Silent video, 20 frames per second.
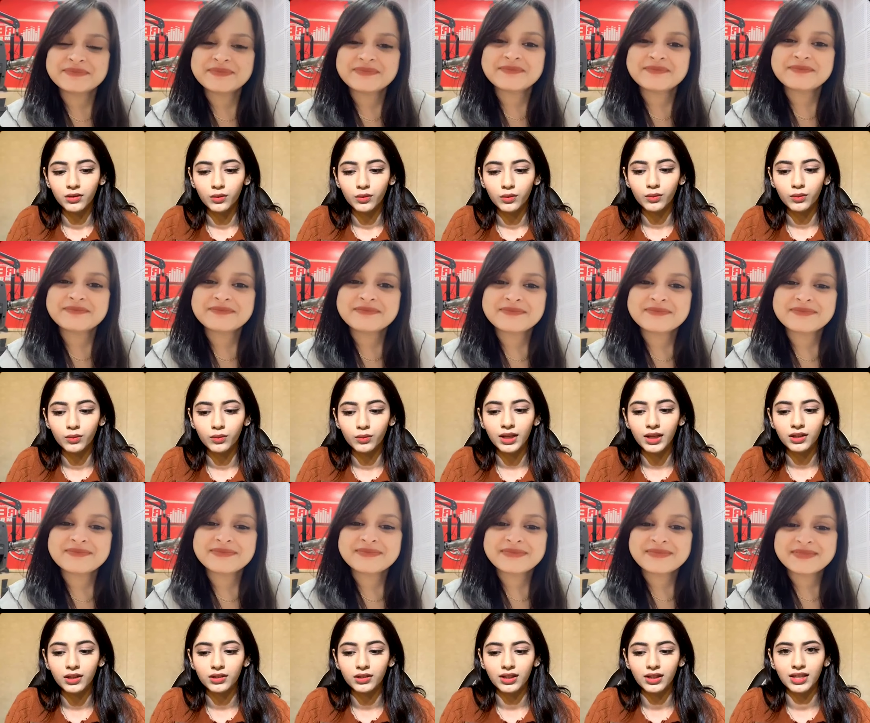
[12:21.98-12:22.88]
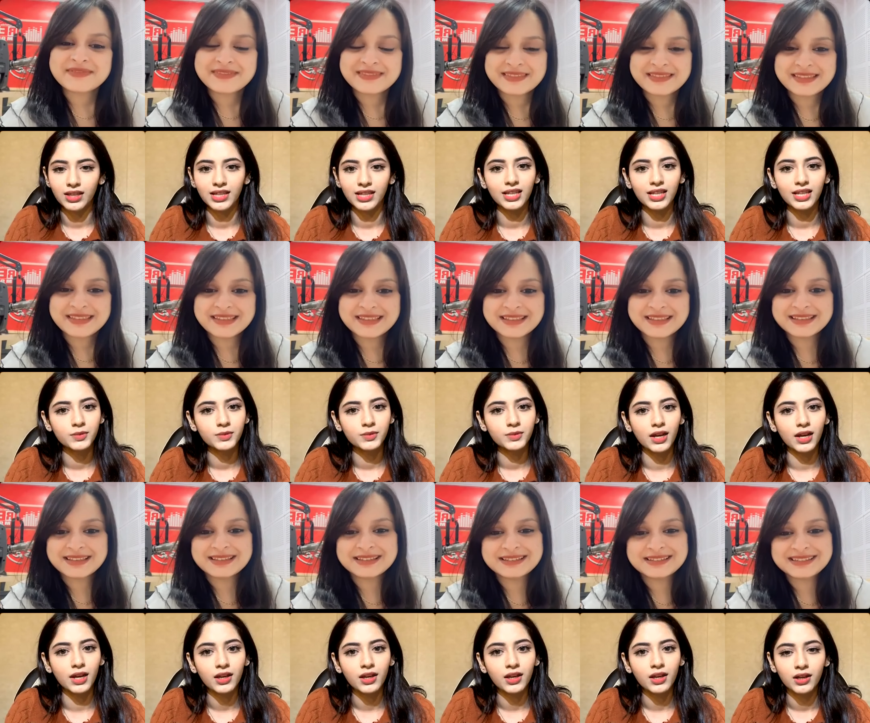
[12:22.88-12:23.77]
Speaker 1: Well, keep
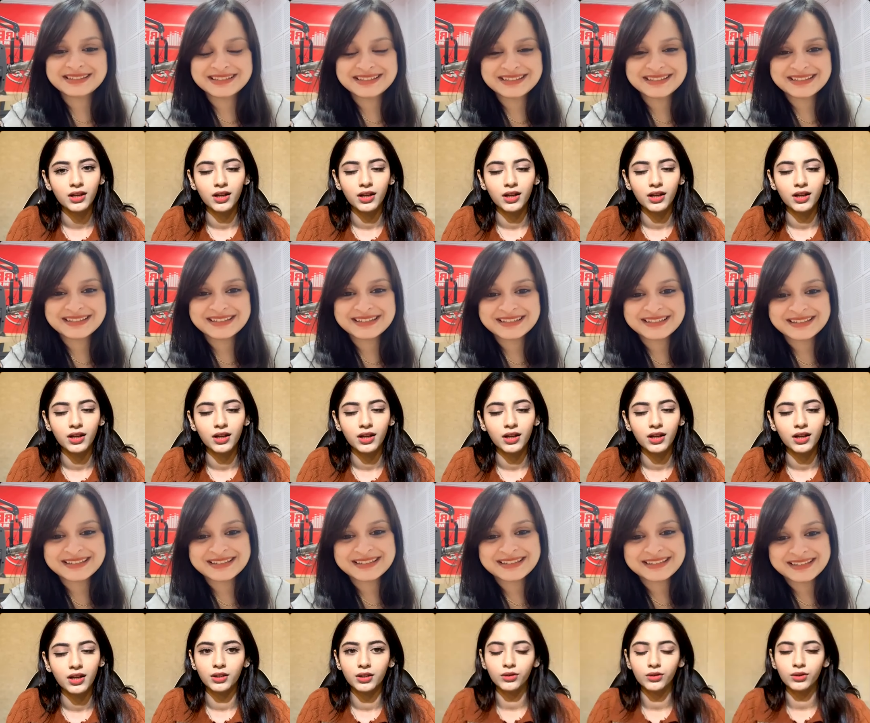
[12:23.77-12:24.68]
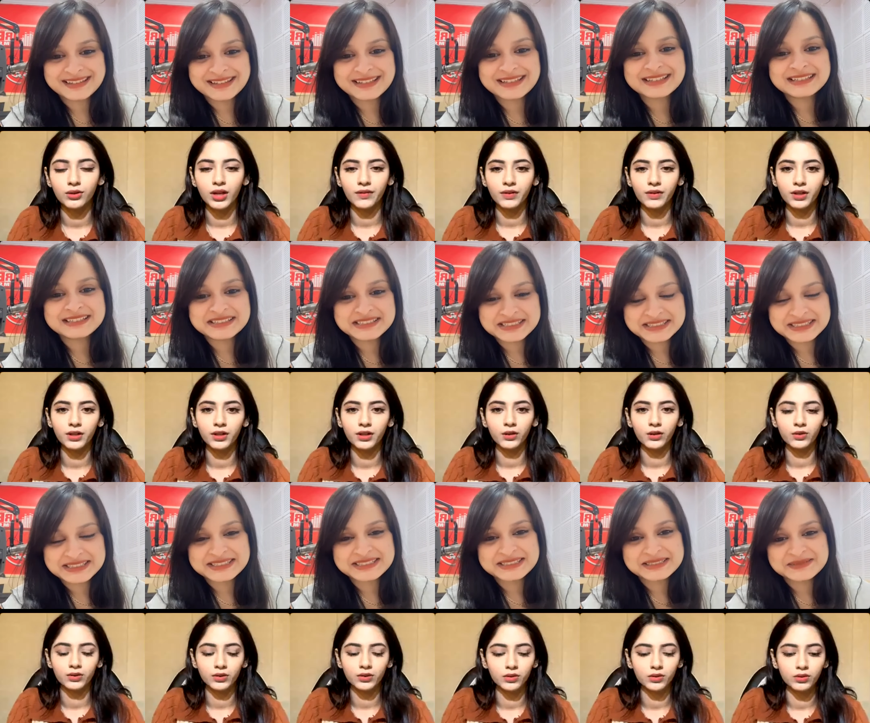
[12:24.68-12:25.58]
trying. I mean, you never
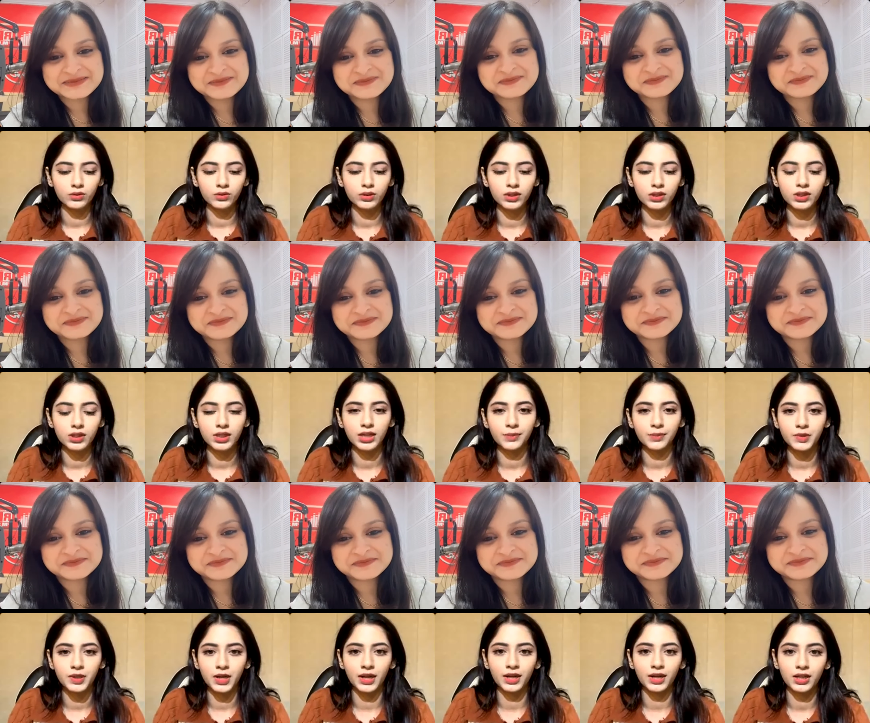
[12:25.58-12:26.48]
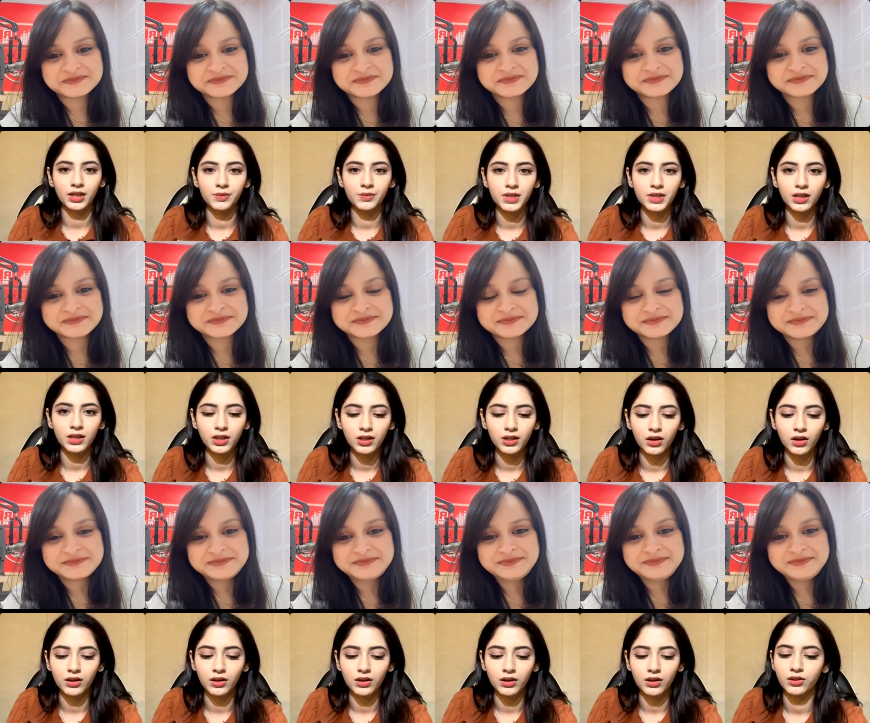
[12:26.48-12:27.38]
know. So just keep trying, keep sending
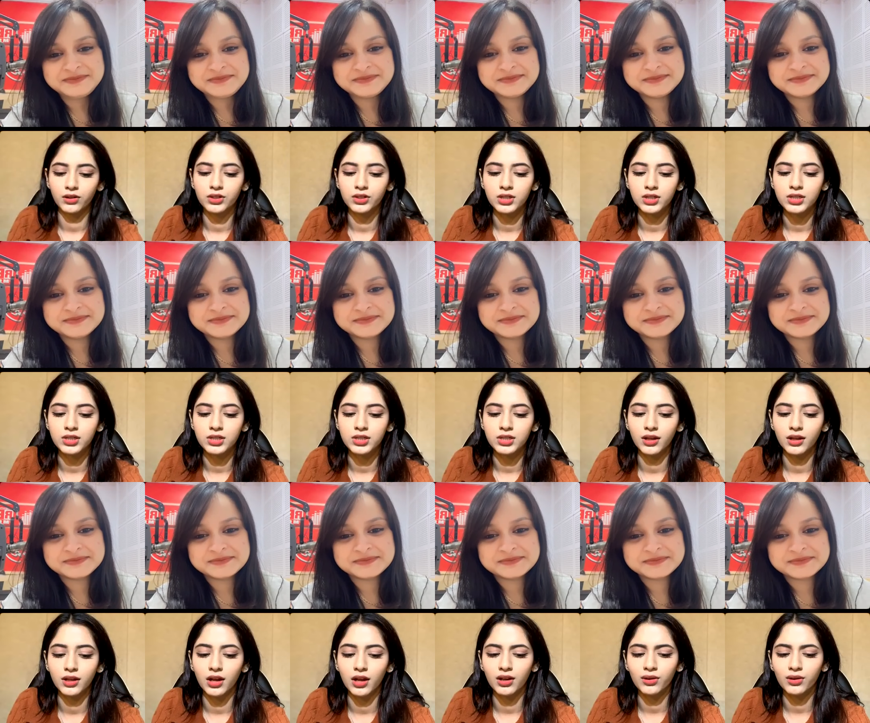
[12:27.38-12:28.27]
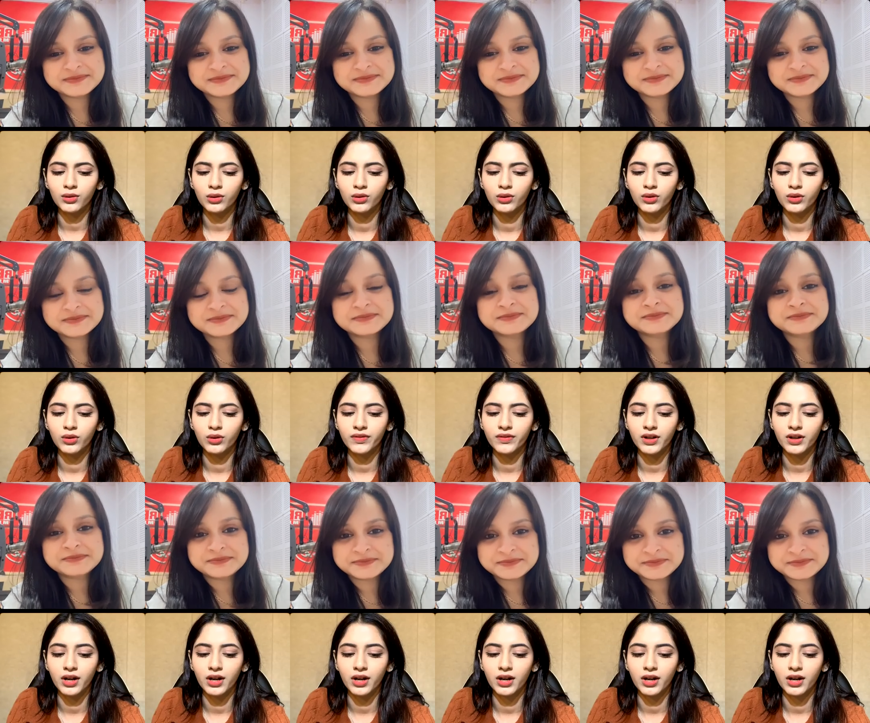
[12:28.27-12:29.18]
online auditions. I, I don't know if there
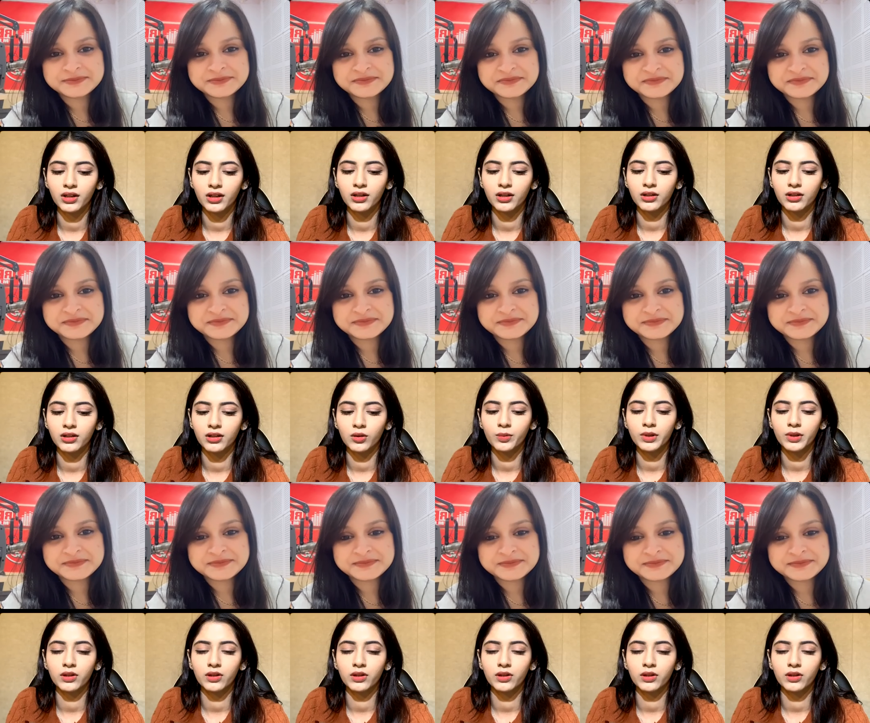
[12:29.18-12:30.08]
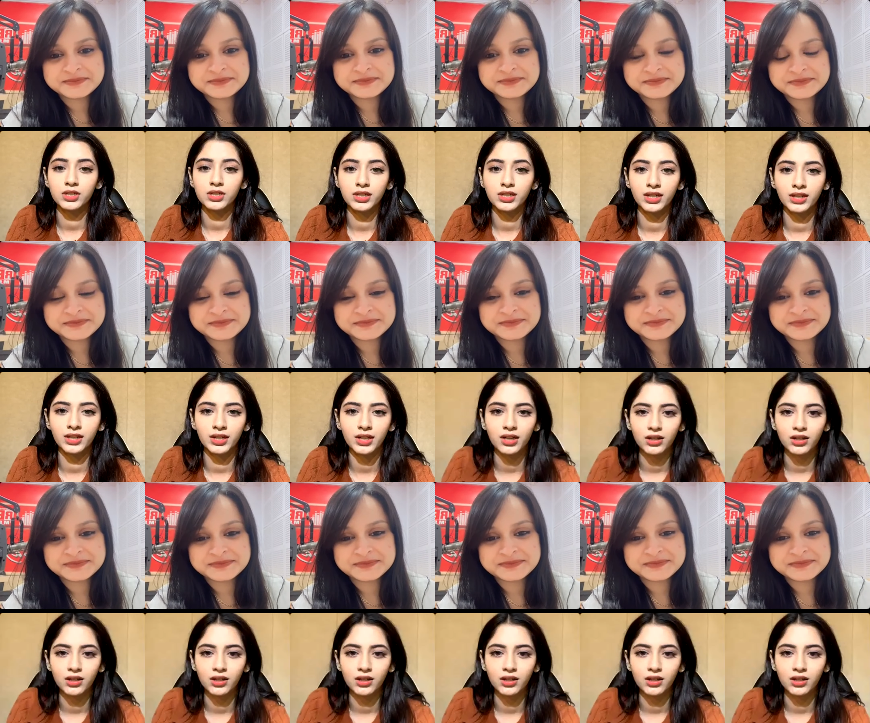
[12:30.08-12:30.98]
are any global auditions in India
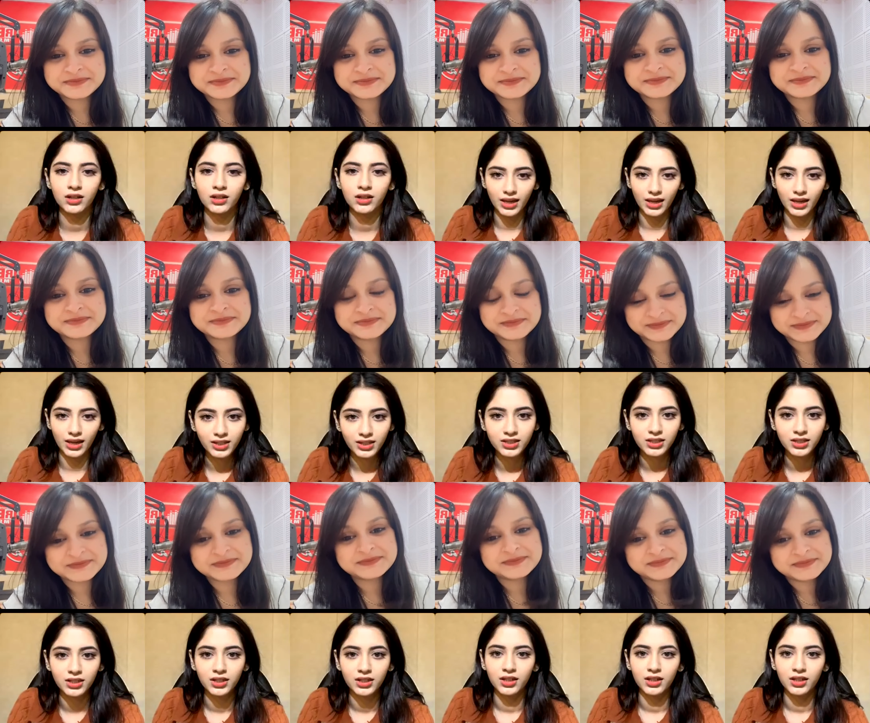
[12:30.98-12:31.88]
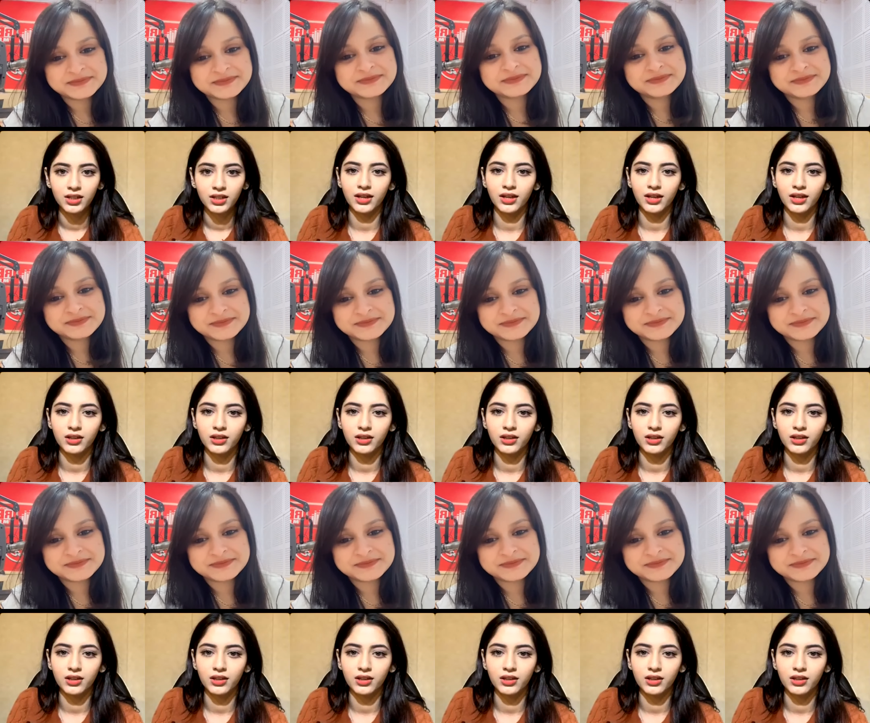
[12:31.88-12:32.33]
yet. Like,